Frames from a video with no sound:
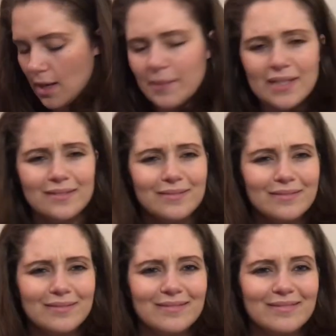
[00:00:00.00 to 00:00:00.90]
I mean,
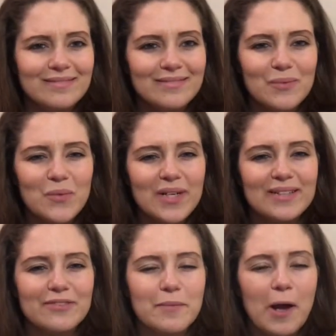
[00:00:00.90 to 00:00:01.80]

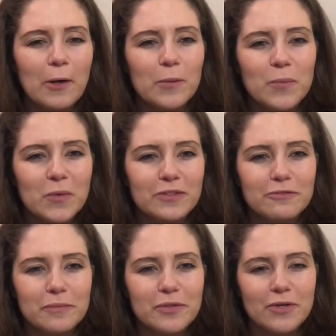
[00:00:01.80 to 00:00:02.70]
one for Malcolm, one
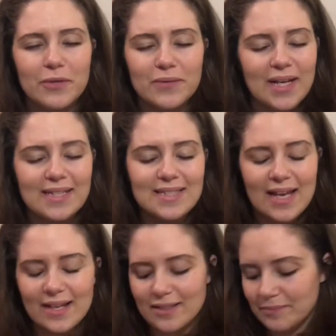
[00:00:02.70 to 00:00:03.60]
for Monroe, not
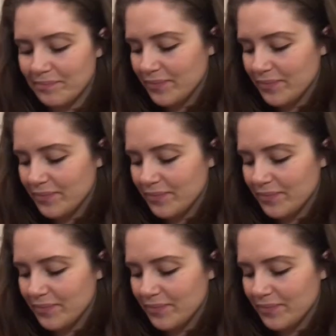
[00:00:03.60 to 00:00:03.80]
Zaya.